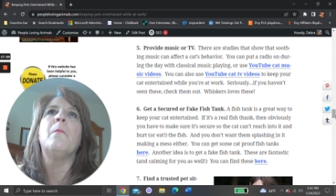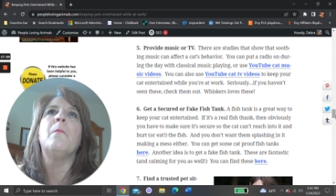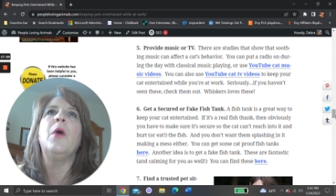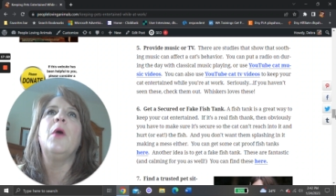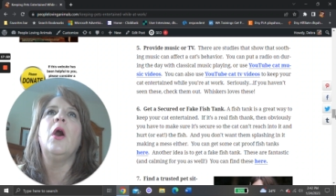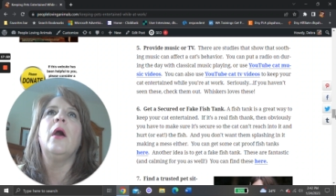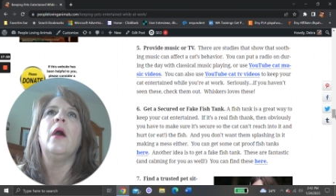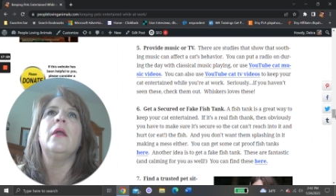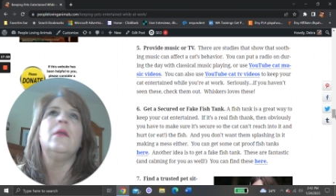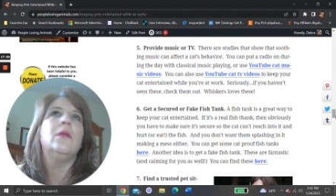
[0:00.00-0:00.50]

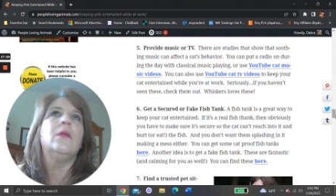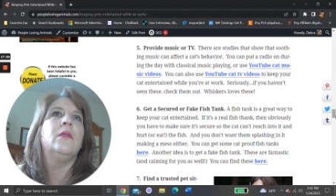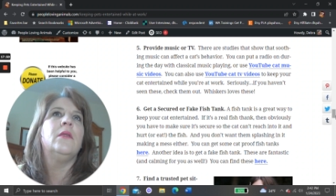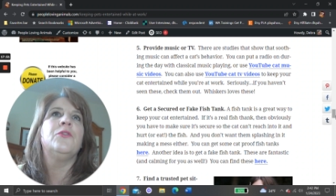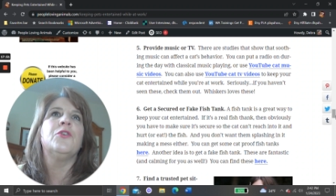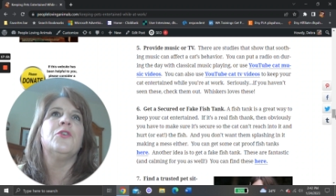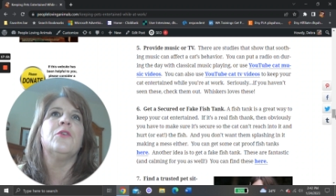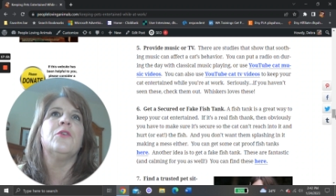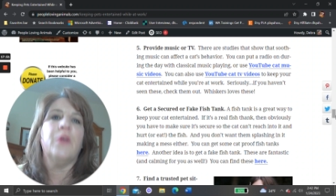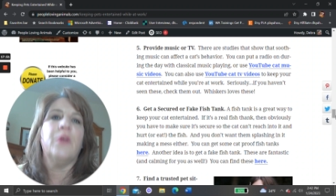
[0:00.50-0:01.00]
but
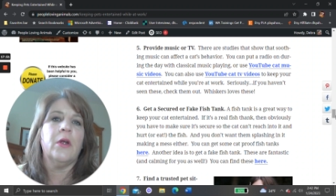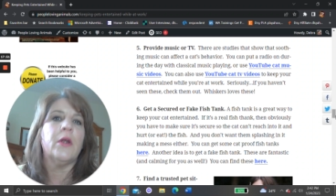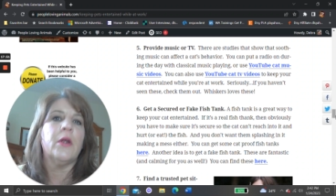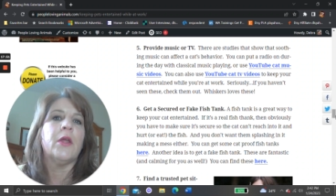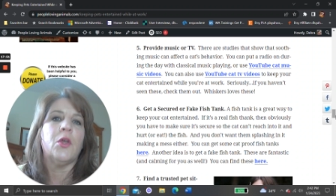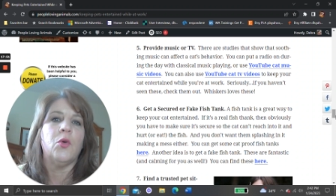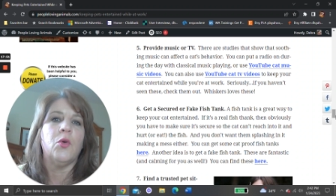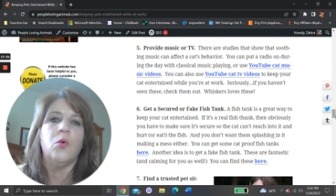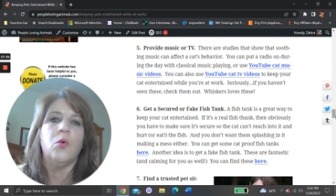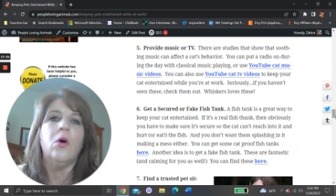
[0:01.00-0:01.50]
they're
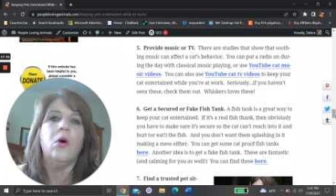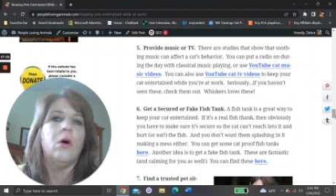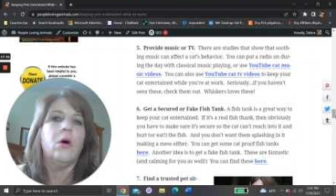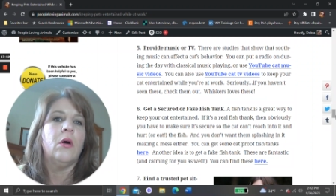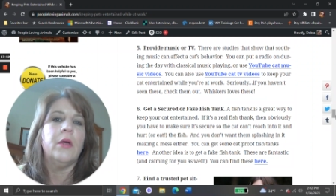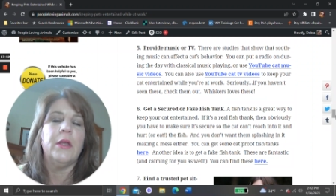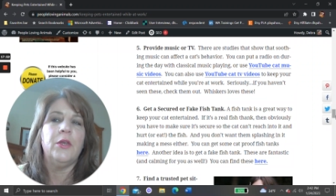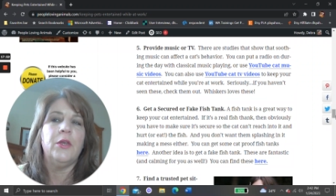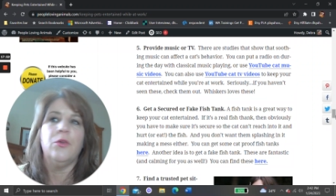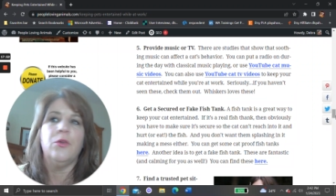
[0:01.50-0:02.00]
very
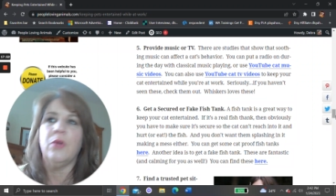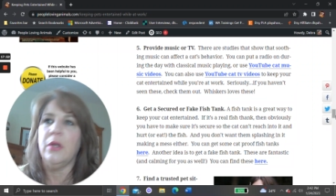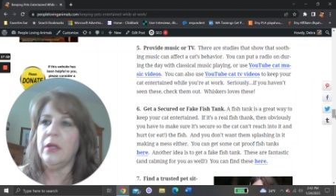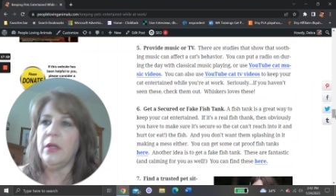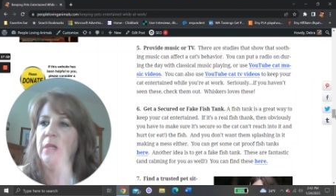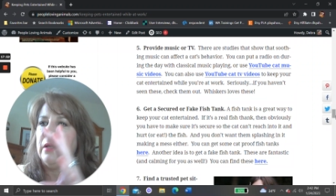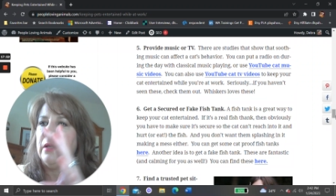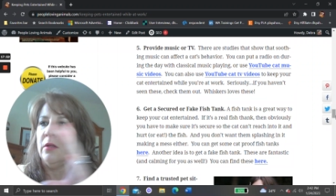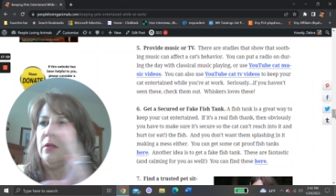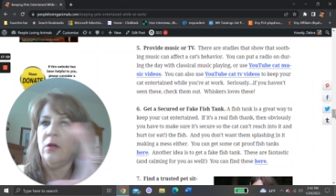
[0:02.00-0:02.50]
cool. And you can
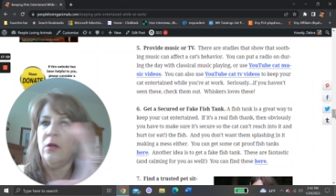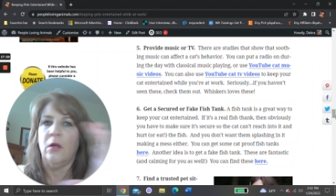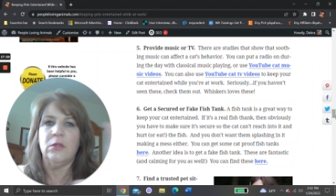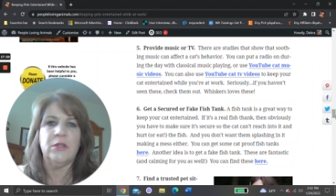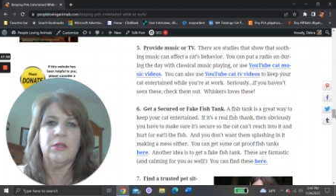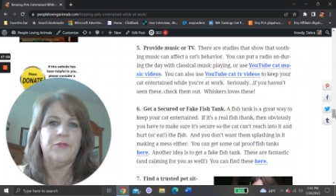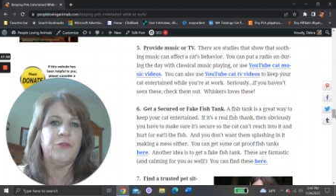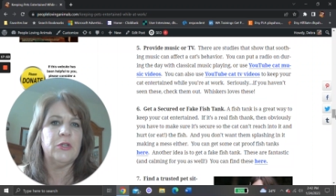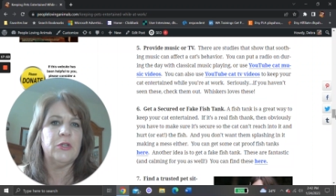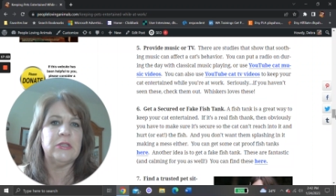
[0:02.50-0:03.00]
get all
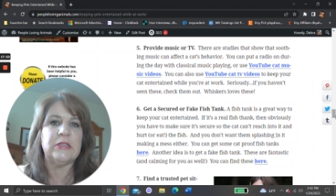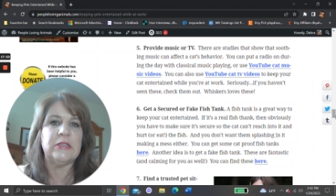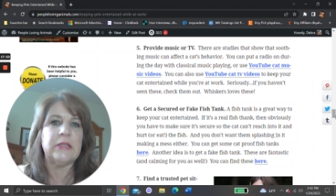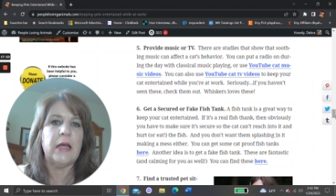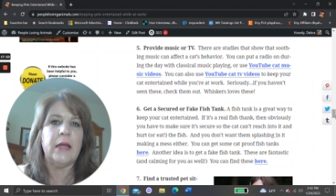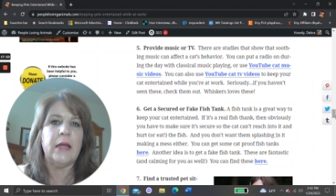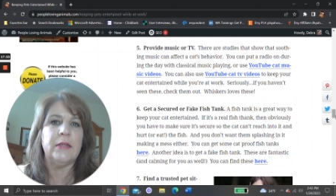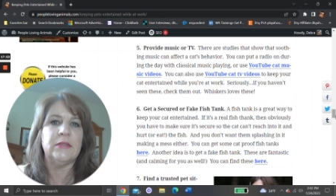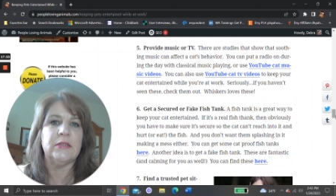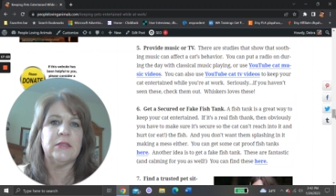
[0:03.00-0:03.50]
different
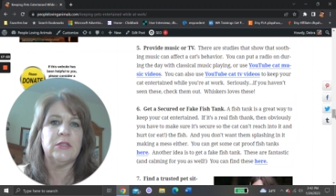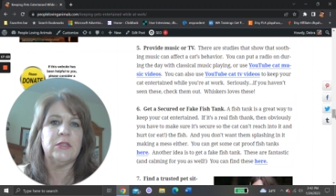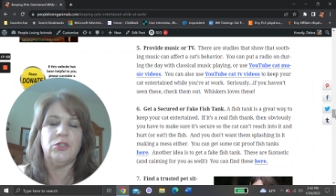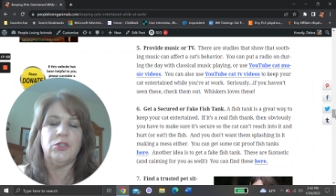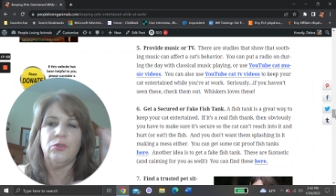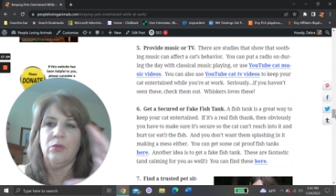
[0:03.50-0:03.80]
sizes.